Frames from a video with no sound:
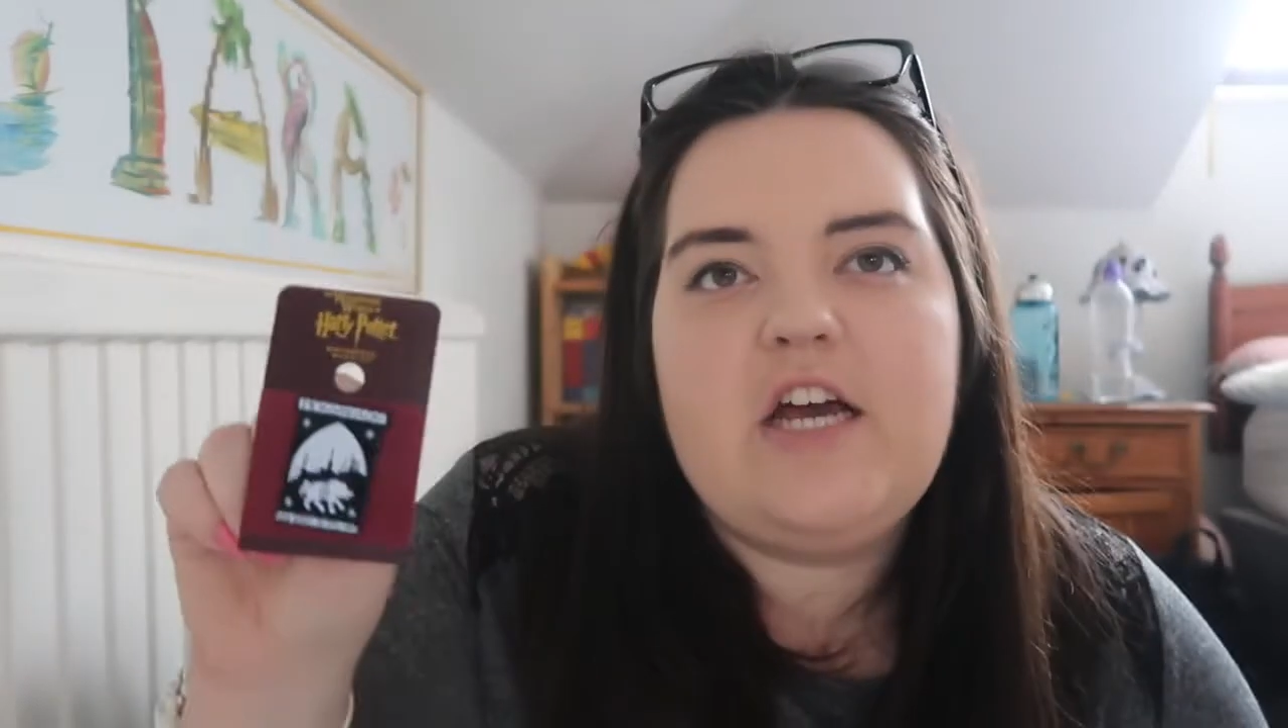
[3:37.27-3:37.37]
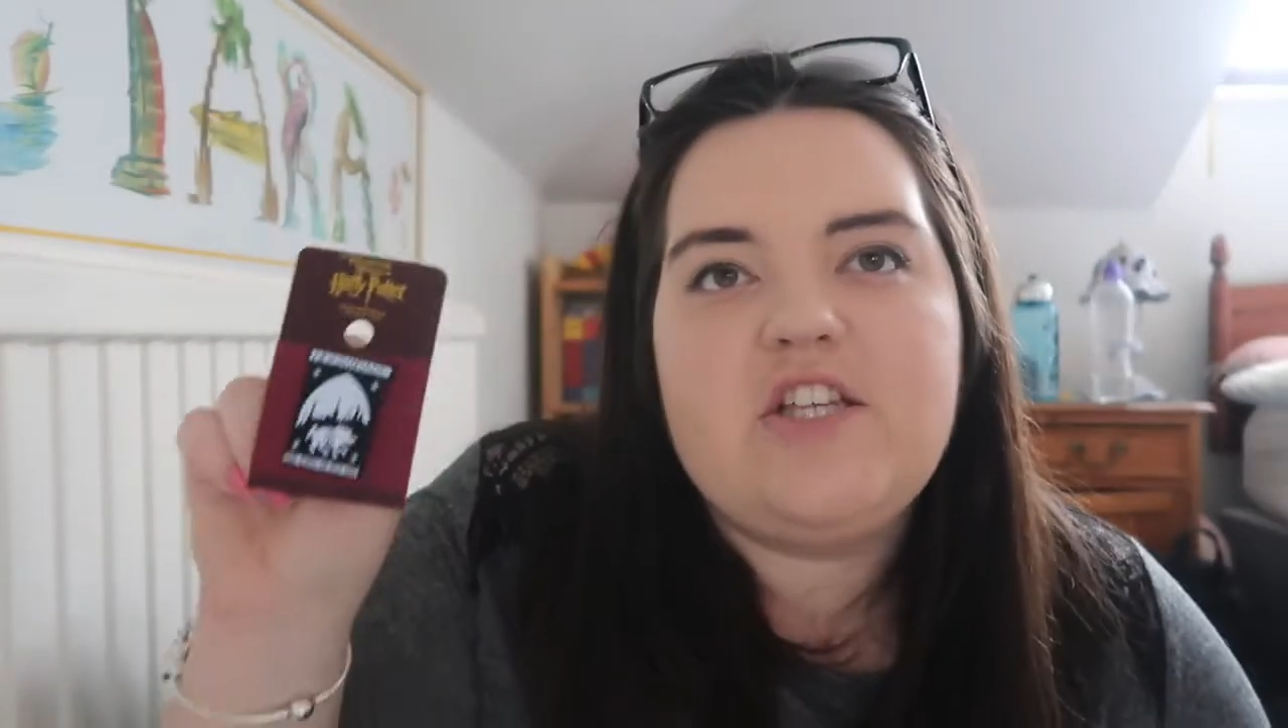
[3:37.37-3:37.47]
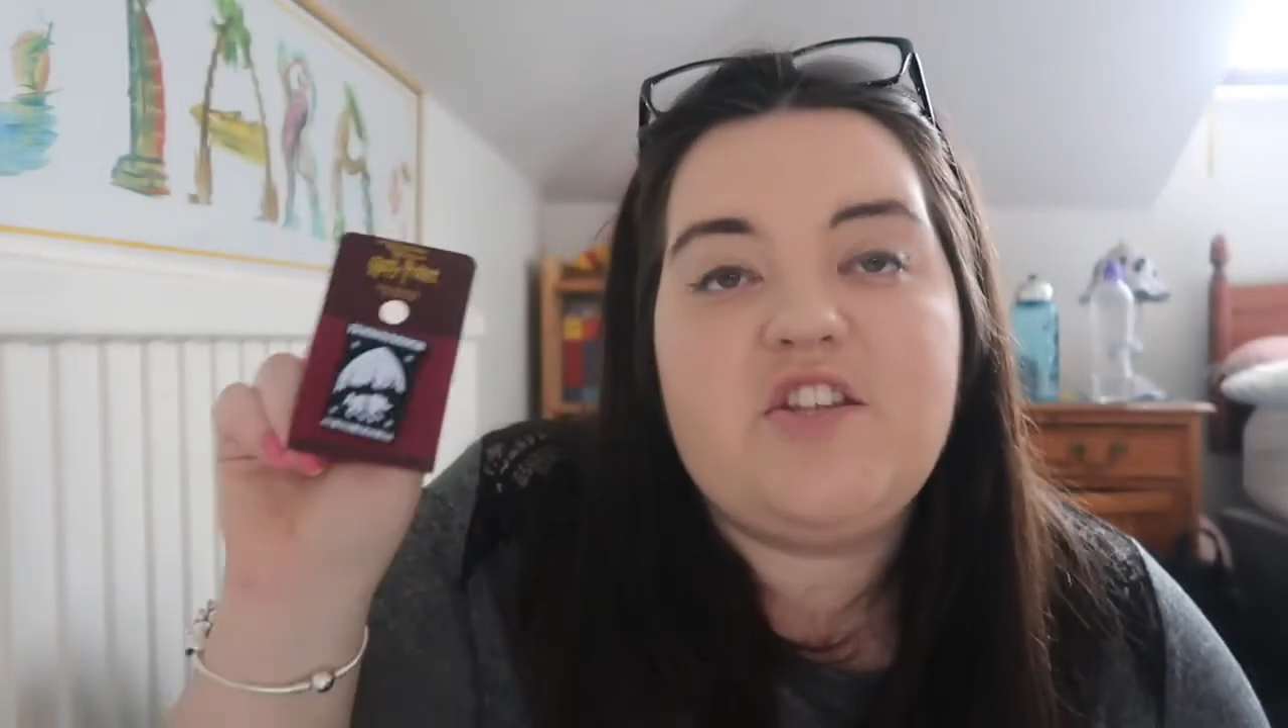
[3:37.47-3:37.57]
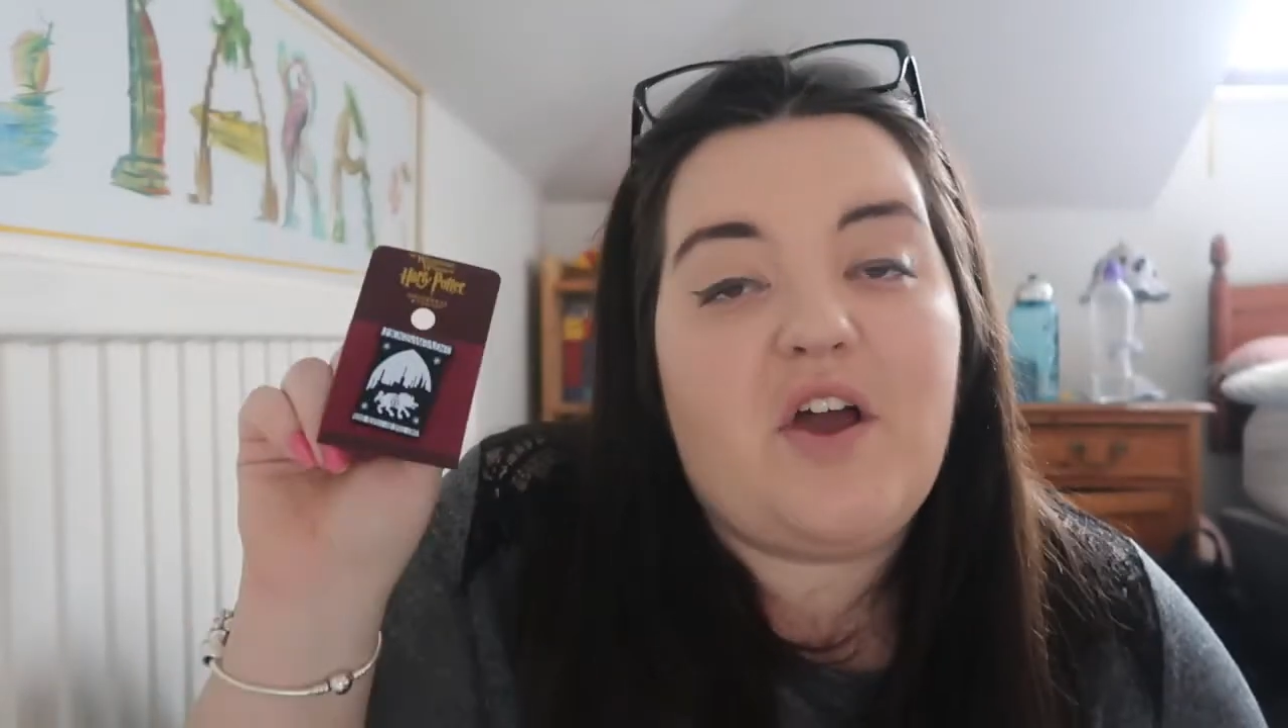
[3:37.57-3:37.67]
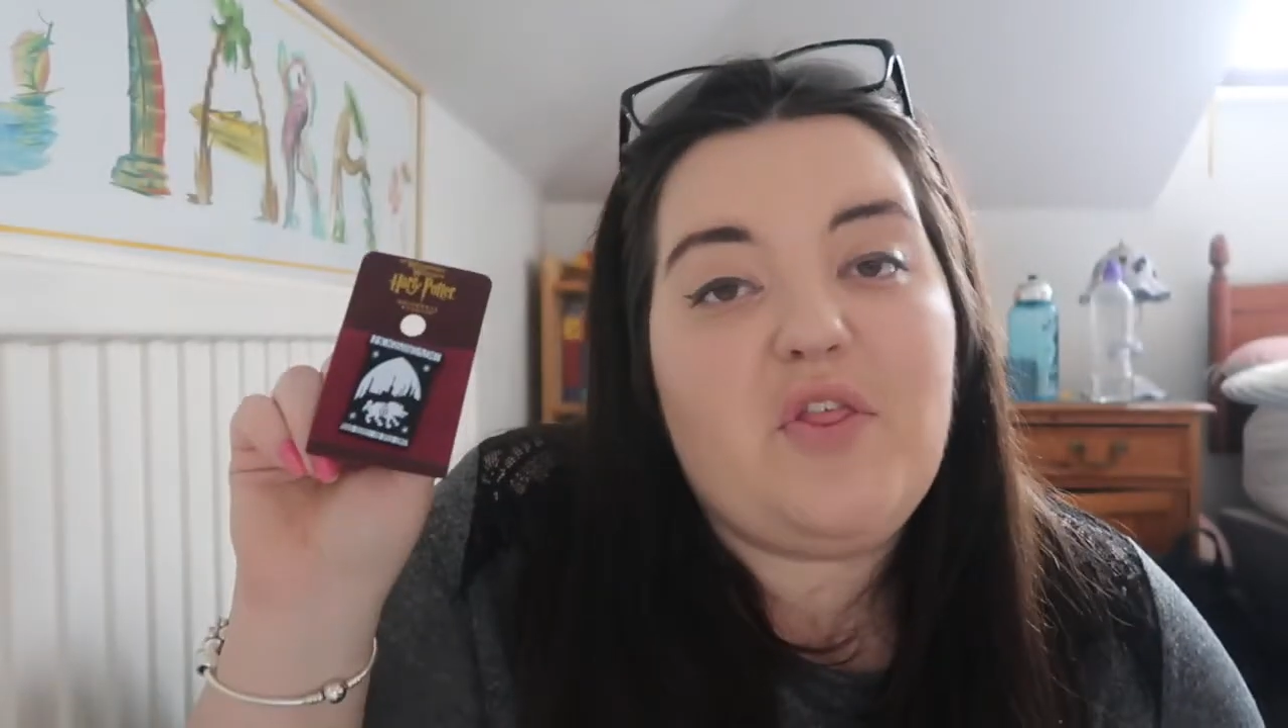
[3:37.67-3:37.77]

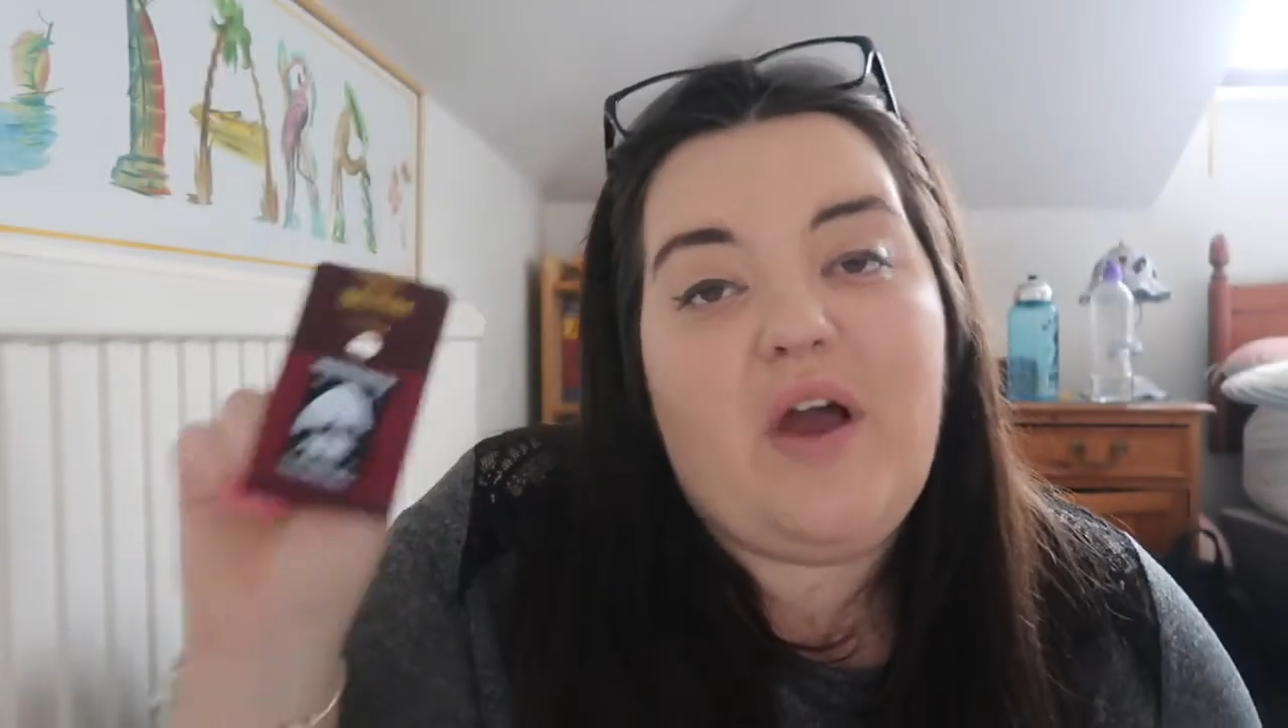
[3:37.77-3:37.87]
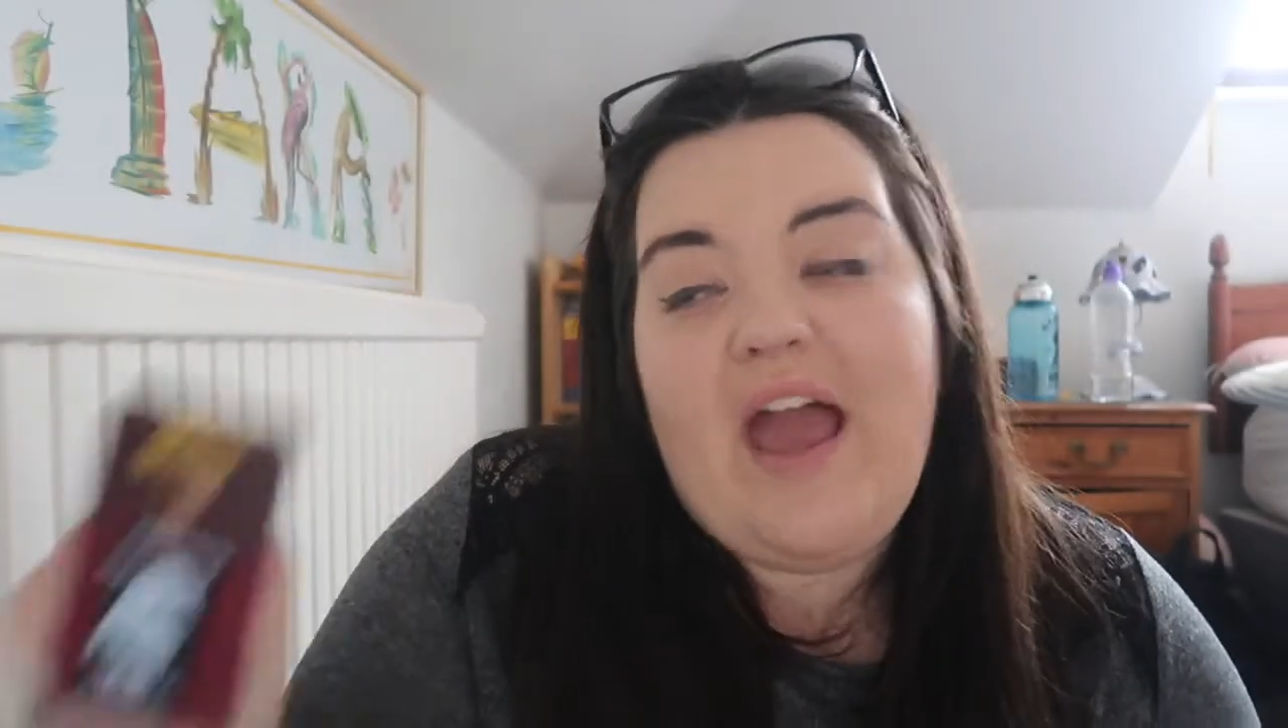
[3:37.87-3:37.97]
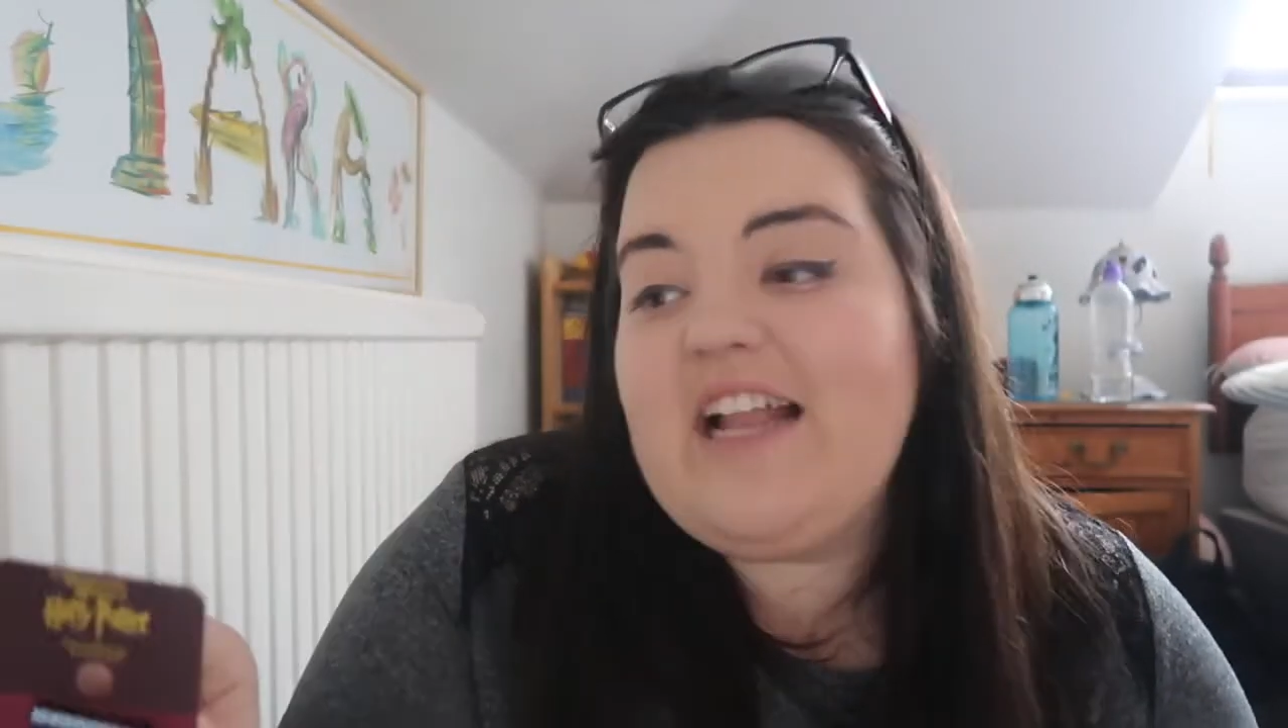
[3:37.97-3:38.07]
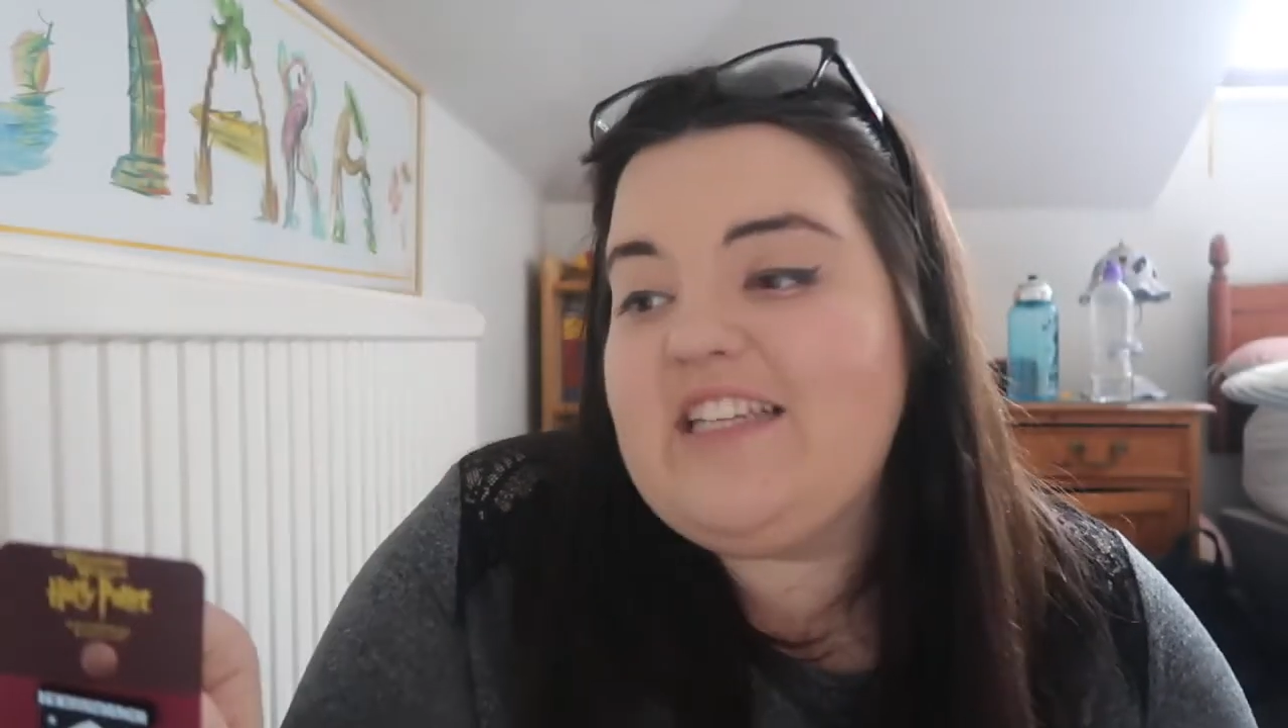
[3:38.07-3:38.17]
so I thought I had